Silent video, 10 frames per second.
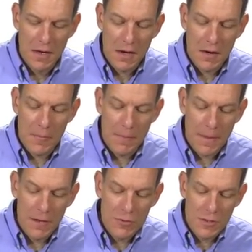Um,
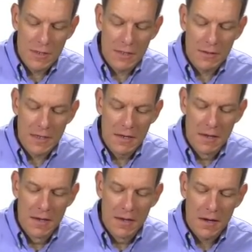interestingly,
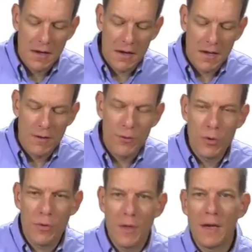uh, if
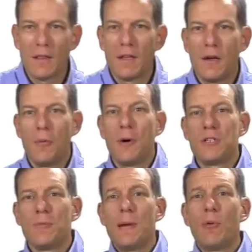you think that a
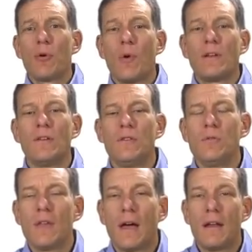bunch of people are going to
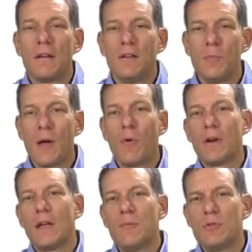do that, you might
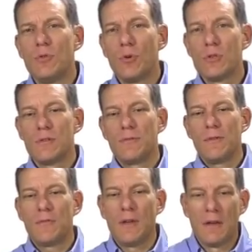want to name two-thirds of
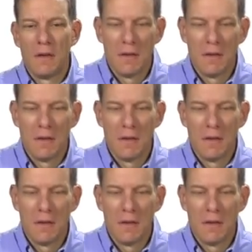fifty.